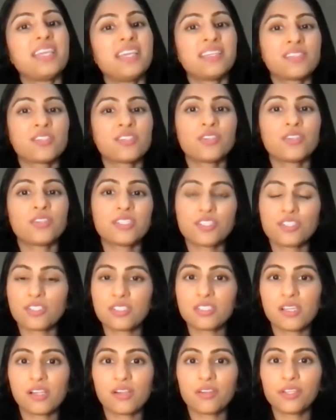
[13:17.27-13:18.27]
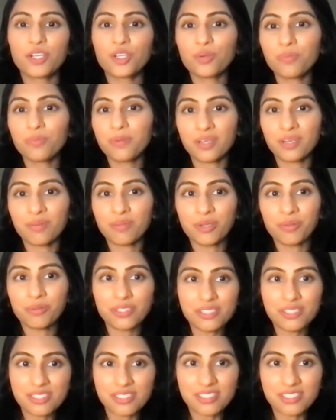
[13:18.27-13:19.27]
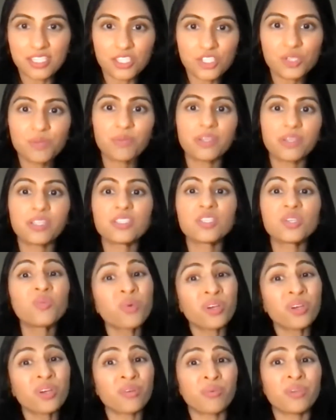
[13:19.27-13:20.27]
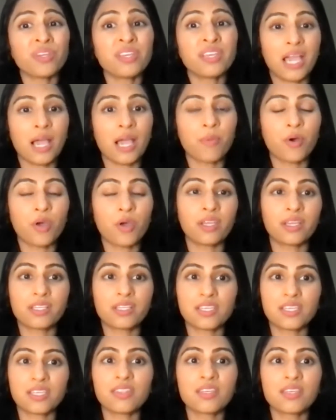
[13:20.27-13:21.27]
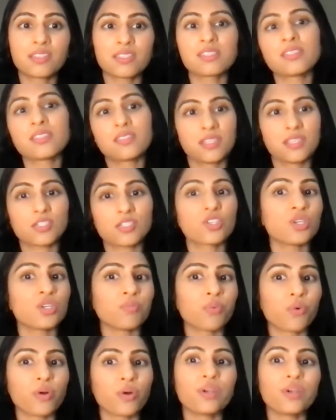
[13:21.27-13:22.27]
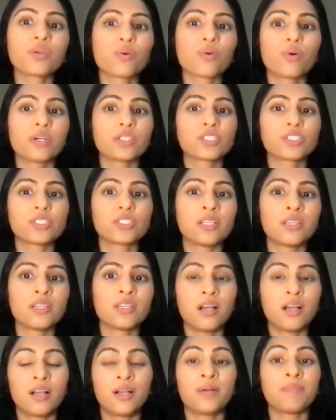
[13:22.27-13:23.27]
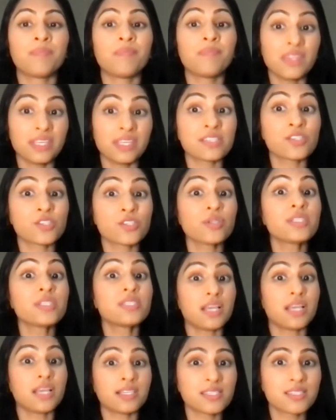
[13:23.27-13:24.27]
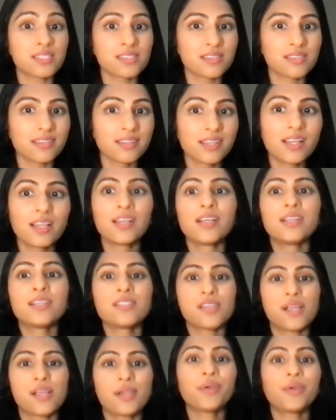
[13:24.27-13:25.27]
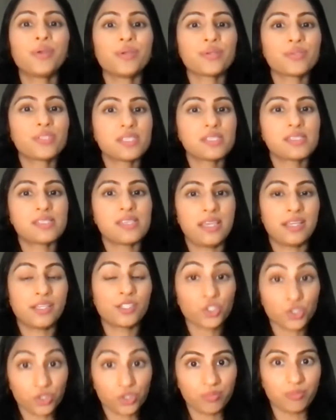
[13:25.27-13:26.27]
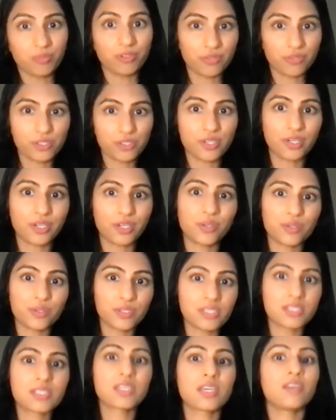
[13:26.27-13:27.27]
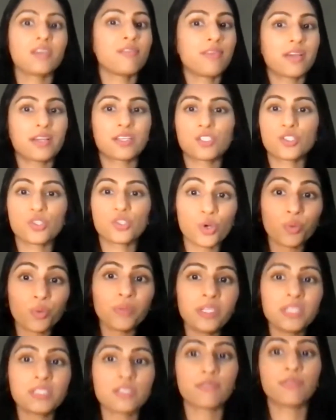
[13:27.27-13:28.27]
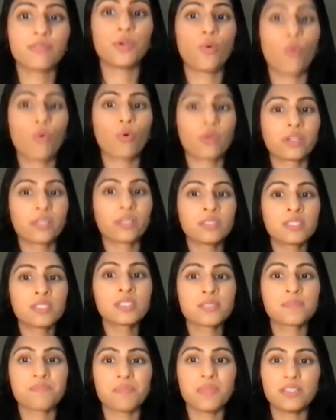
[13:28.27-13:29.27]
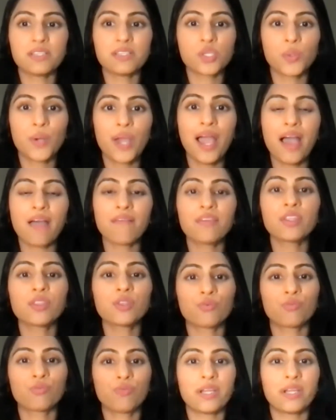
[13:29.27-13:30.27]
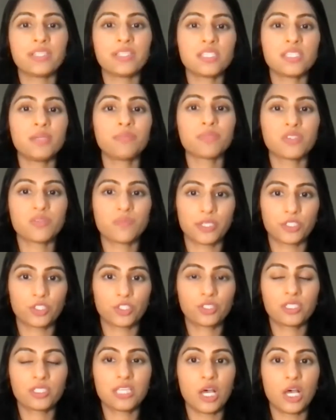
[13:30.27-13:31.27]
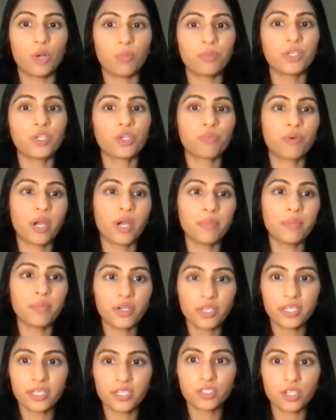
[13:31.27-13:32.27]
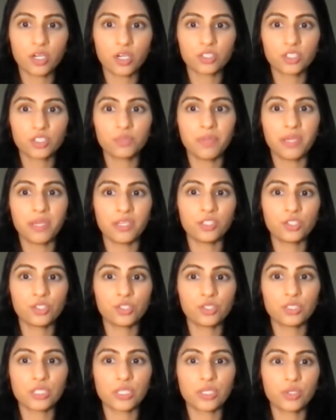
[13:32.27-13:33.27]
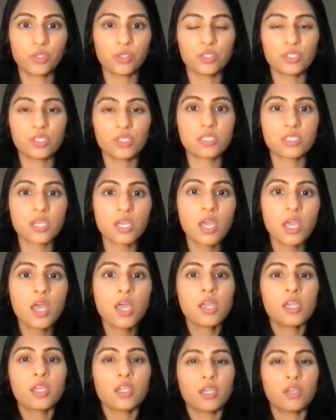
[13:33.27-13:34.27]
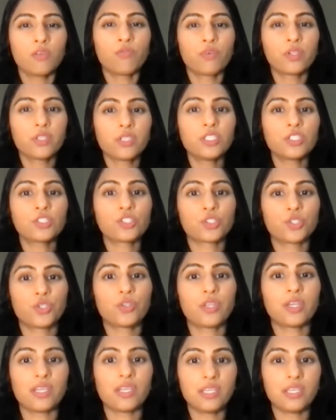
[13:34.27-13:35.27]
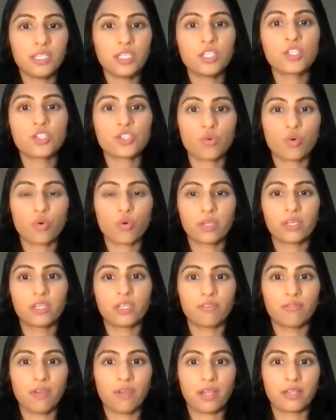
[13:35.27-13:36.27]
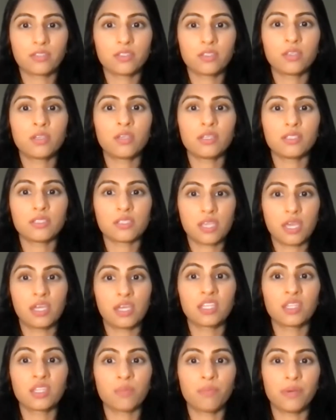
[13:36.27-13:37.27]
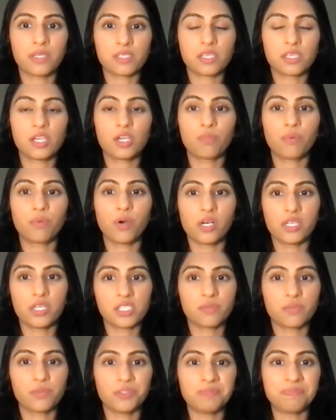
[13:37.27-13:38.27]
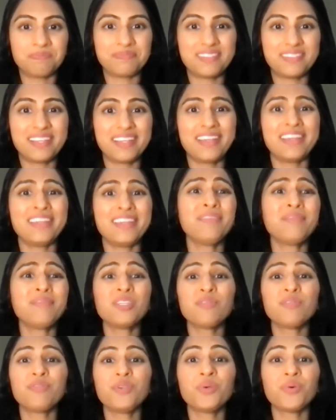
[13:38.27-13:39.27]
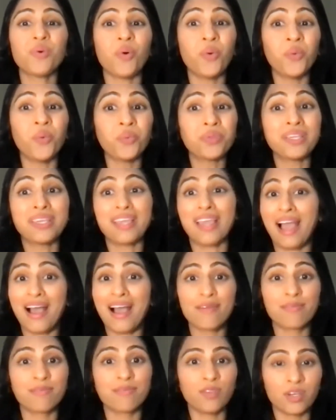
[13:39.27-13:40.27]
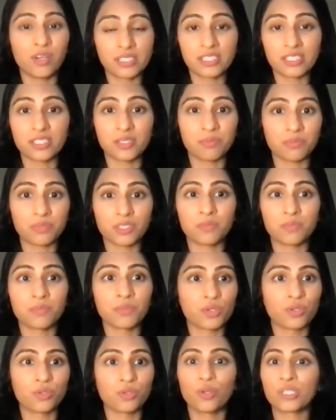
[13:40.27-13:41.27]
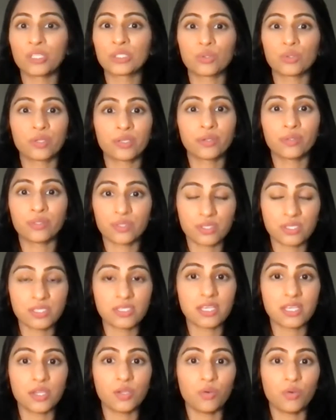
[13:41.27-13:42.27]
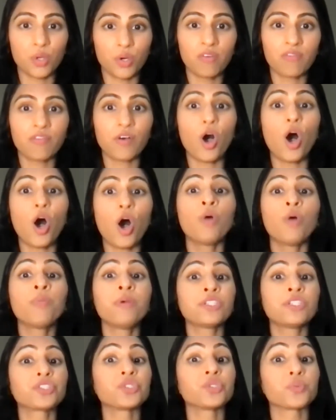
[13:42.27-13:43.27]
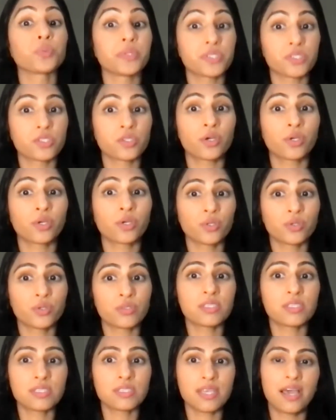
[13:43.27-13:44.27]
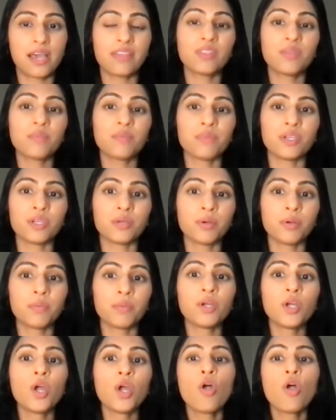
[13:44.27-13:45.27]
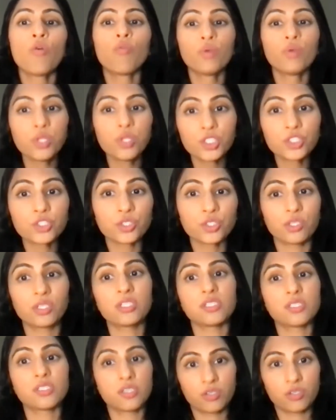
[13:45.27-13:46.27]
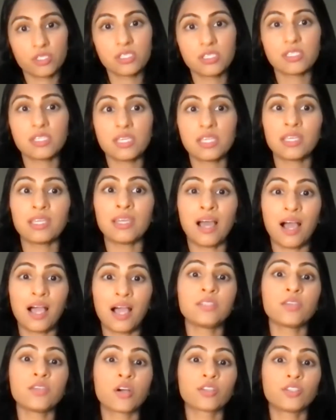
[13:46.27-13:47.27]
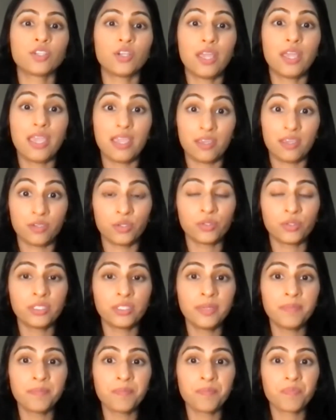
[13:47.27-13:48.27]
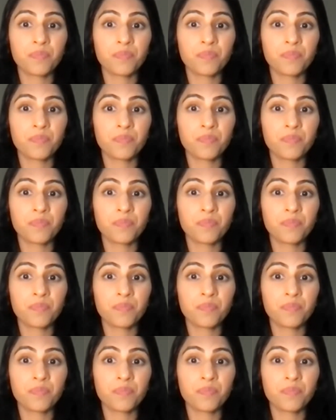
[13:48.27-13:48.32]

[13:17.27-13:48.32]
answer this just a little bit in my presentation, but I did want to recap on it because I think this is such an important question. The answer is yes. Sarcoidosis and treatment for sarcoidosis can affect so many different organs. And so having the right team of specialists helping your primary care doctor manage your sarcoidosis can really ensure that each organ affected is getting the best care possible. And even if you only have lung symptoms or lung sarcoidosis that you know of, all patients with sarcoidosis at the minimum really should consider seeing an eye doctor annually.